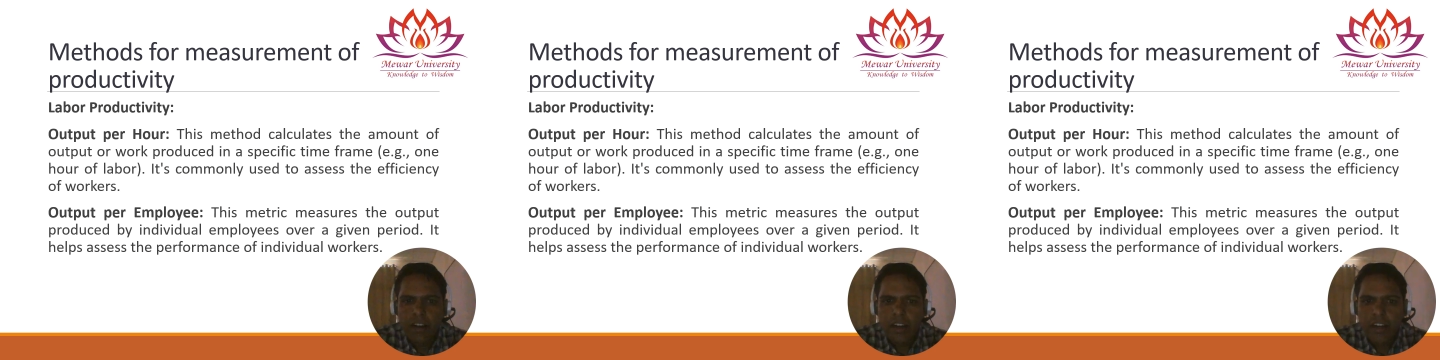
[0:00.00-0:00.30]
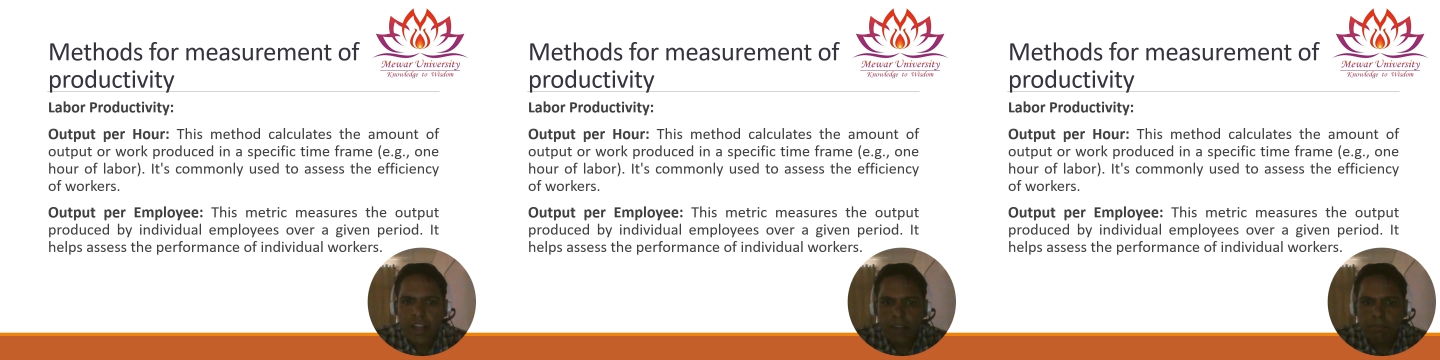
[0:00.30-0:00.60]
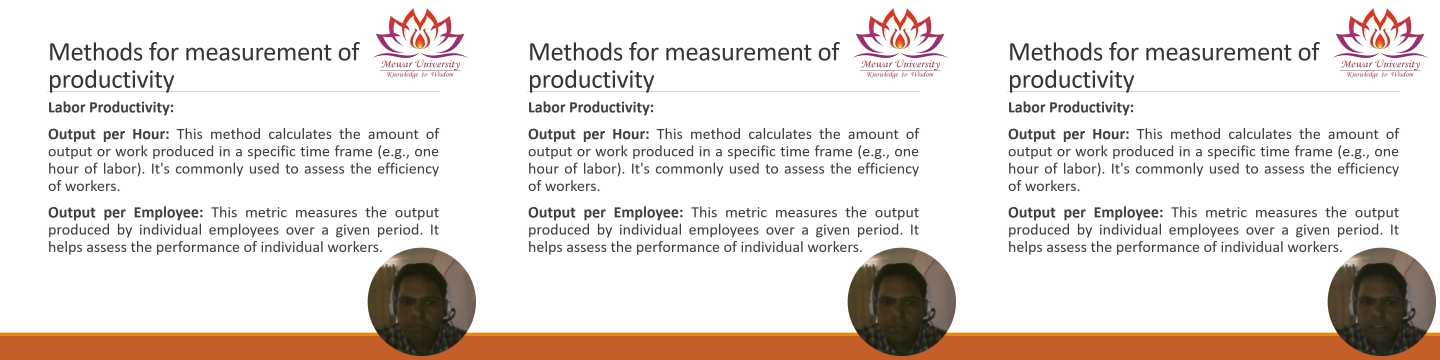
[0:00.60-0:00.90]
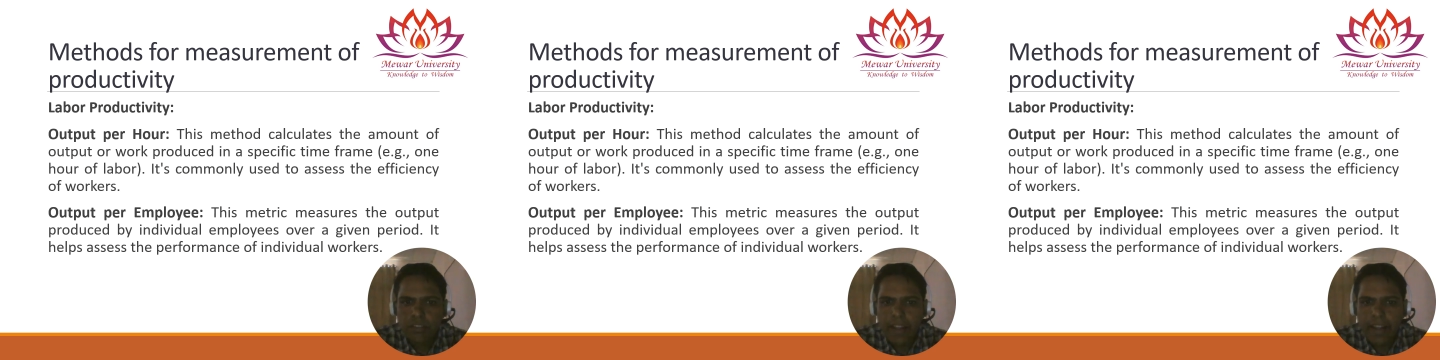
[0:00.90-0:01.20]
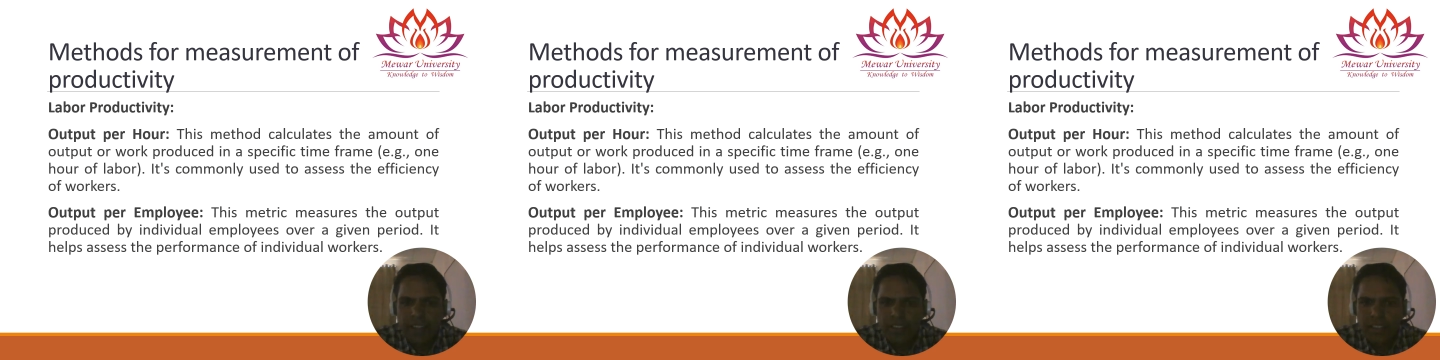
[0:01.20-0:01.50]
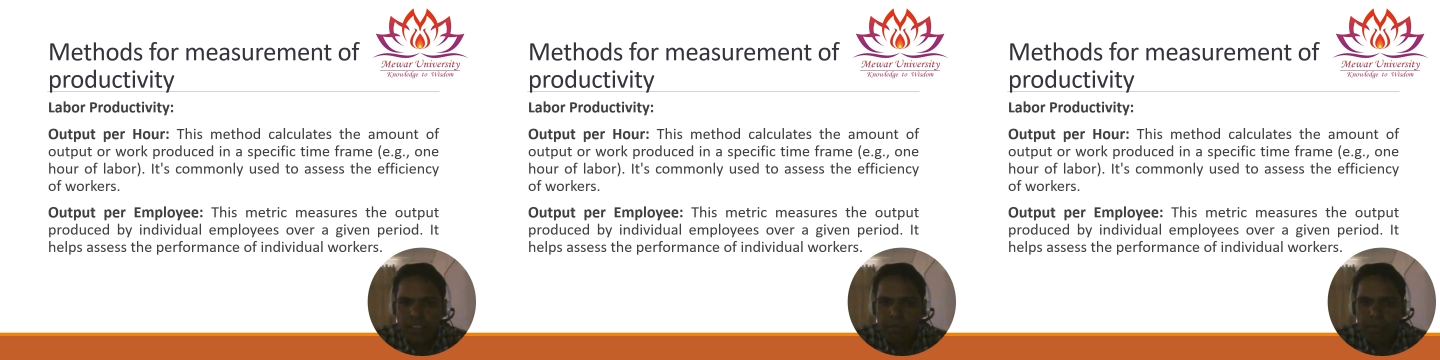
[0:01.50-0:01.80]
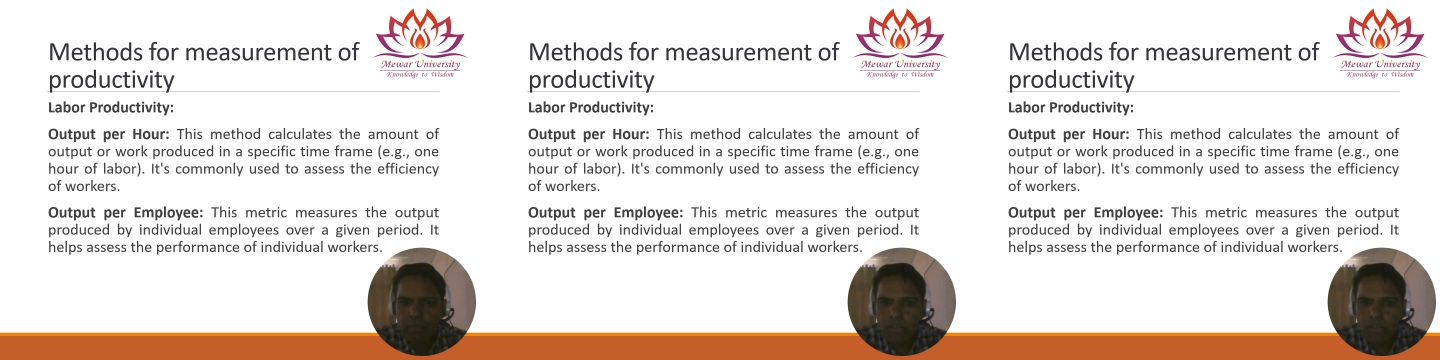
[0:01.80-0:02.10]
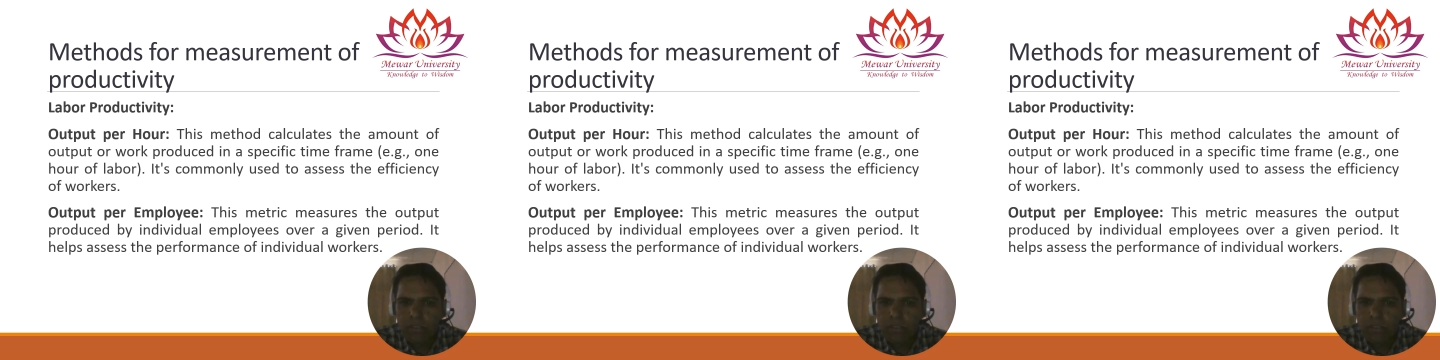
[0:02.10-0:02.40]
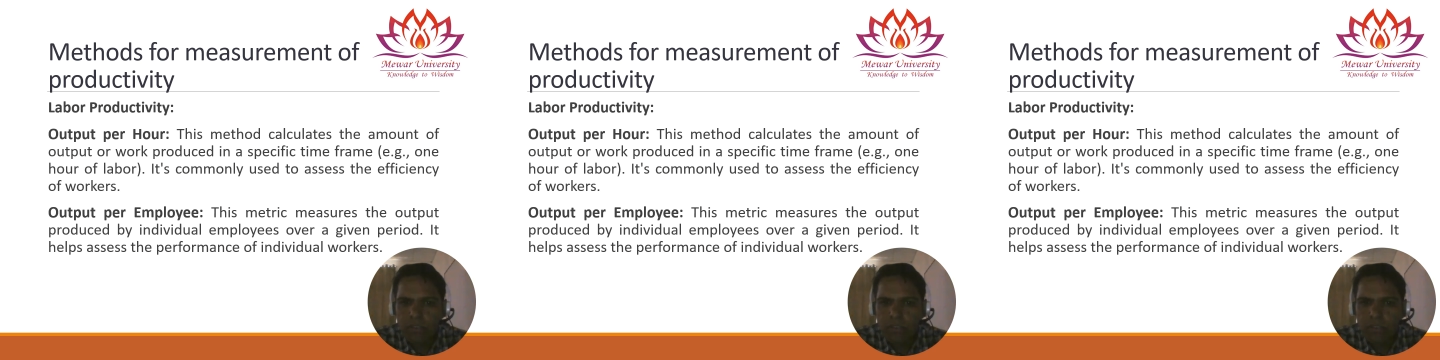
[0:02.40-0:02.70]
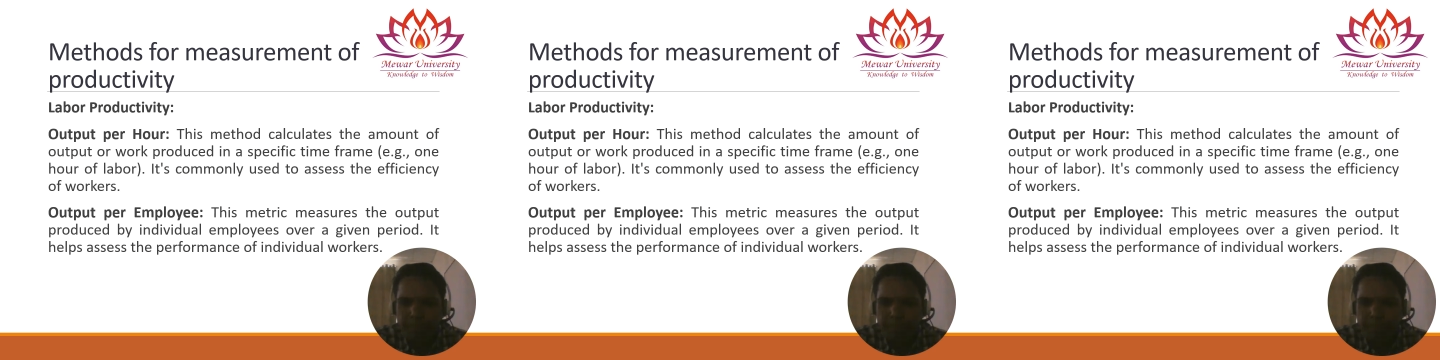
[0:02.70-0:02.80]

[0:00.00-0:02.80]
it helps assess the performance of